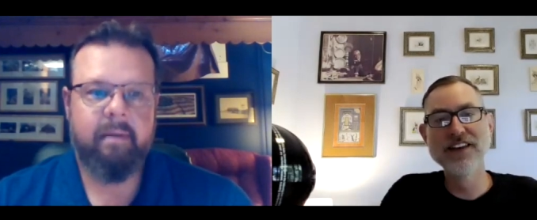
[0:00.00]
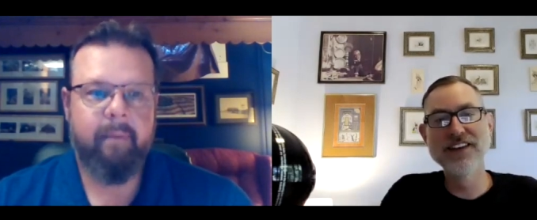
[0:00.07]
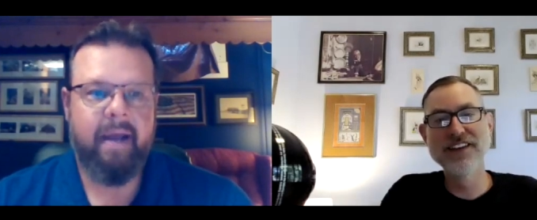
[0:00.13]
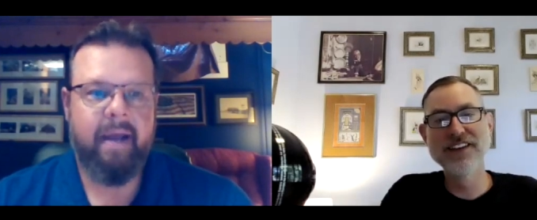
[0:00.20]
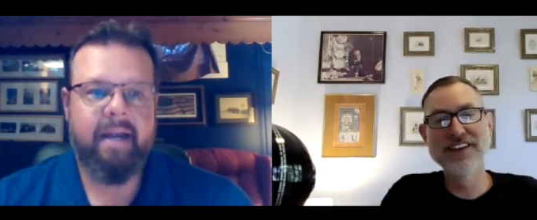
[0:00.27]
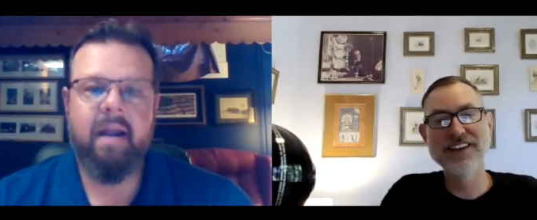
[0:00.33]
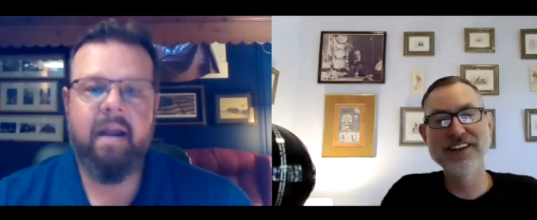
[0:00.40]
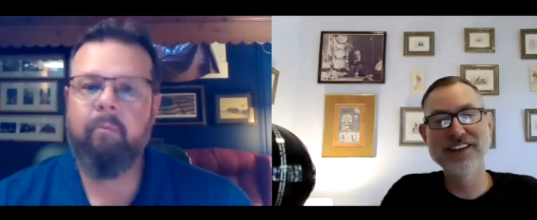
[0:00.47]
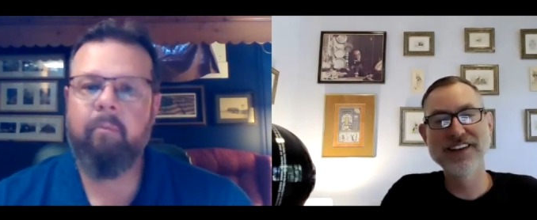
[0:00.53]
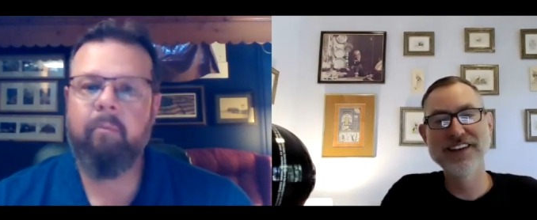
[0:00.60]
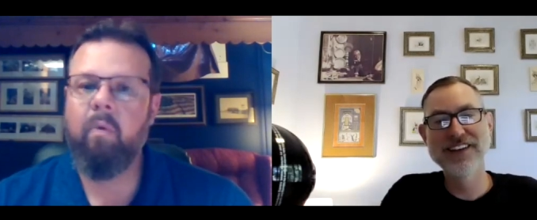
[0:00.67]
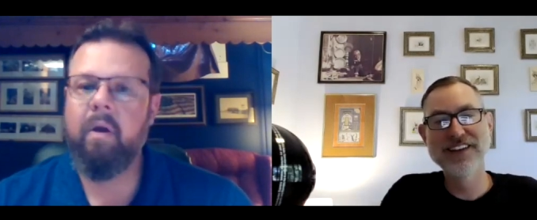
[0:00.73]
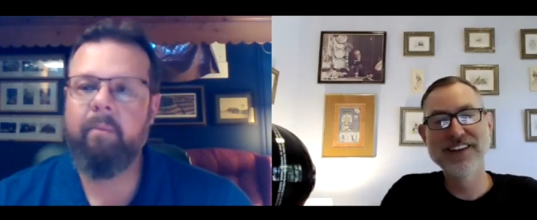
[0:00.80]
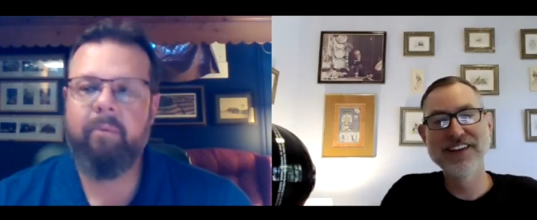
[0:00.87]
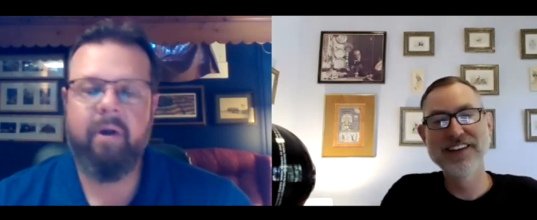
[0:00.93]
Speaker 1: my number
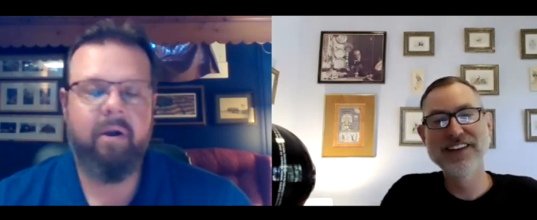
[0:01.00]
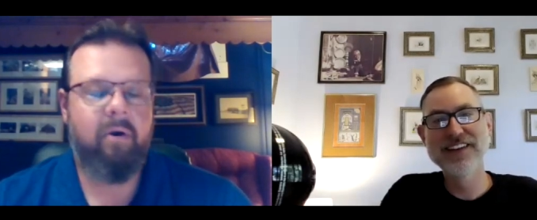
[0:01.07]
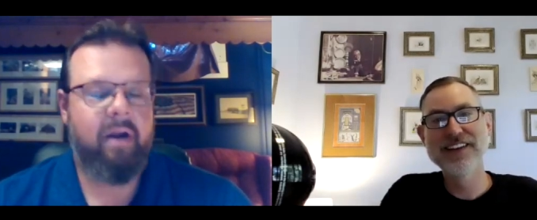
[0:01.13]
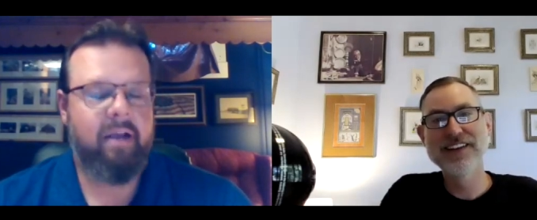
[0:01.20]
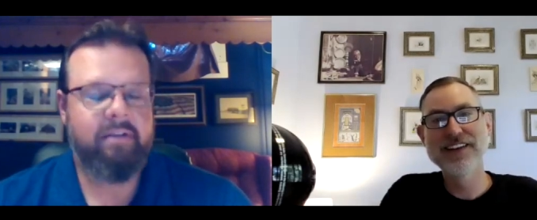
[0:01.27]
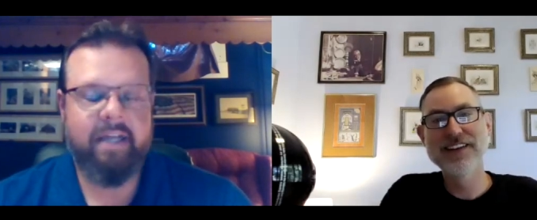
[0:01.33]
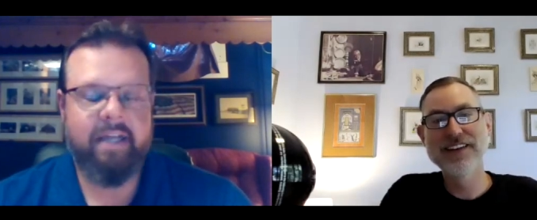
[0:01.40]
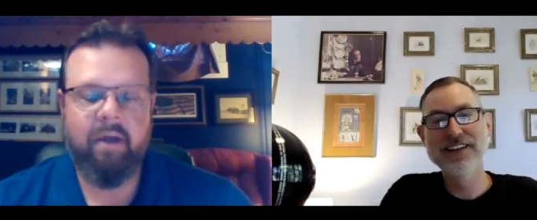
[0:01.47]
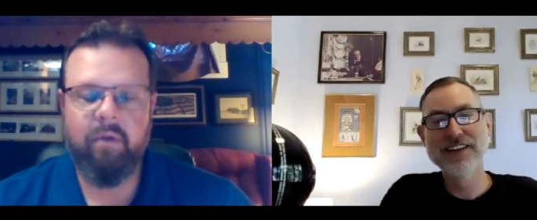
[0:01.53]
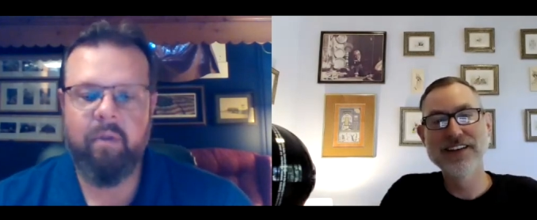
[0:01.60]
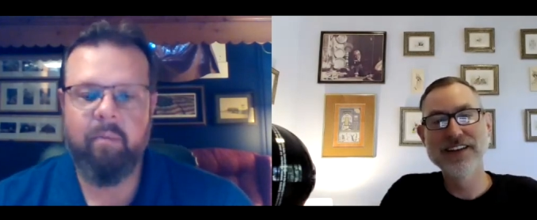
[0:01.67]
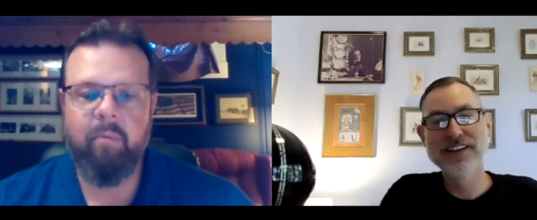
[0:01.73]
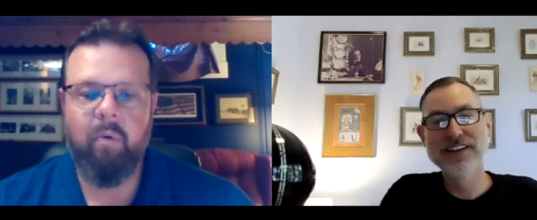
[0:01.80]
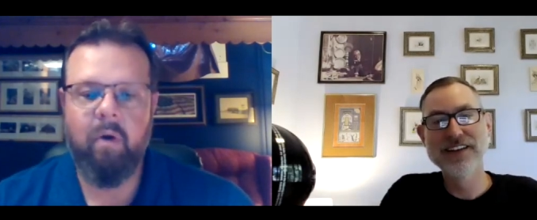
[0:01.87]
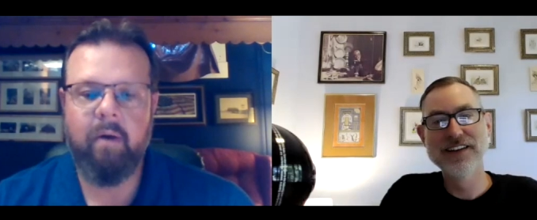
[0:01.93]
one priority i was telling the
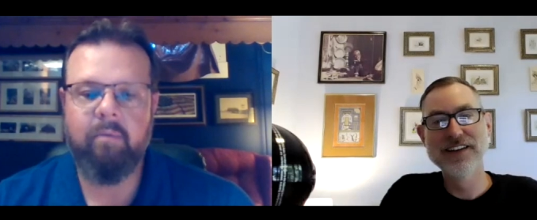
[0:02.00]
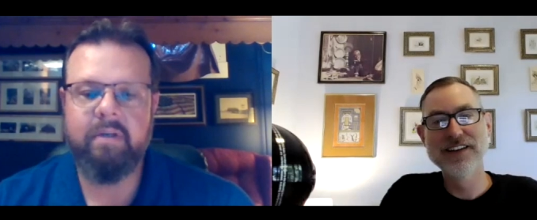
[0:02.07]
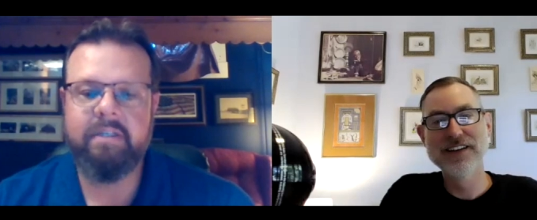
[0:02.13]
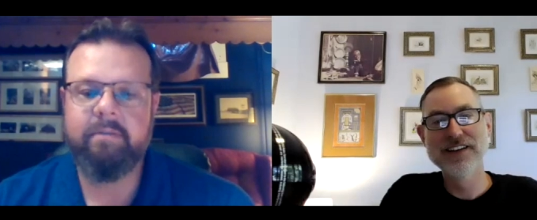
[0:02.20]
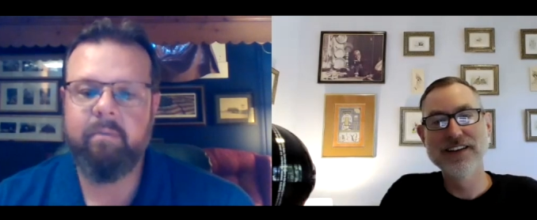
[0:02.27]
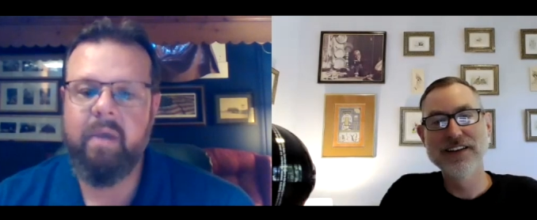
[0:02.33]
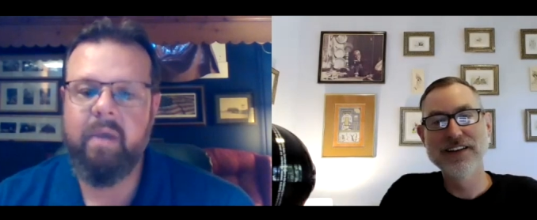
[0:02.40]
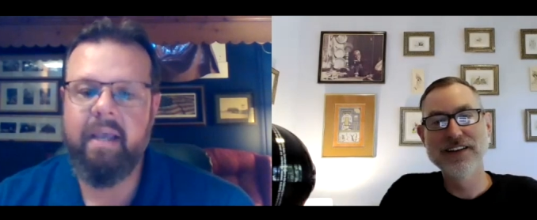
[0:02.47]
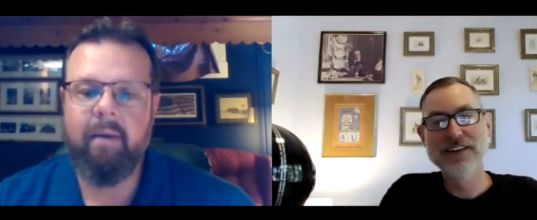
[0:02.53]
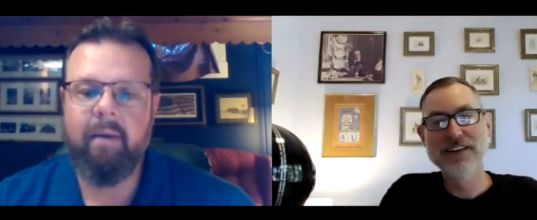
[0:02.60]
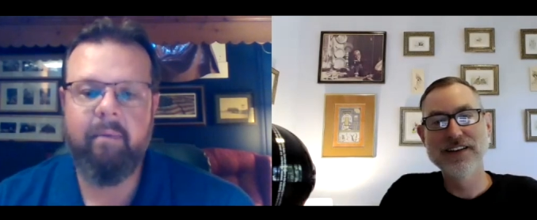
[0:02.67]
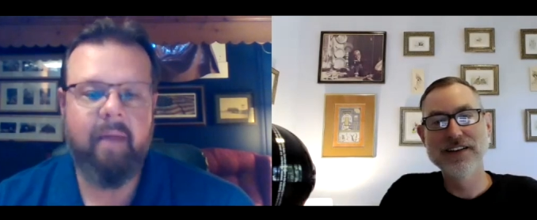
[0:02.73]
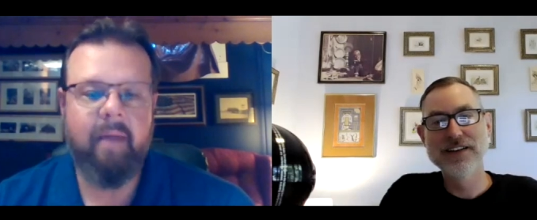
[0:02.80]
board was we uh,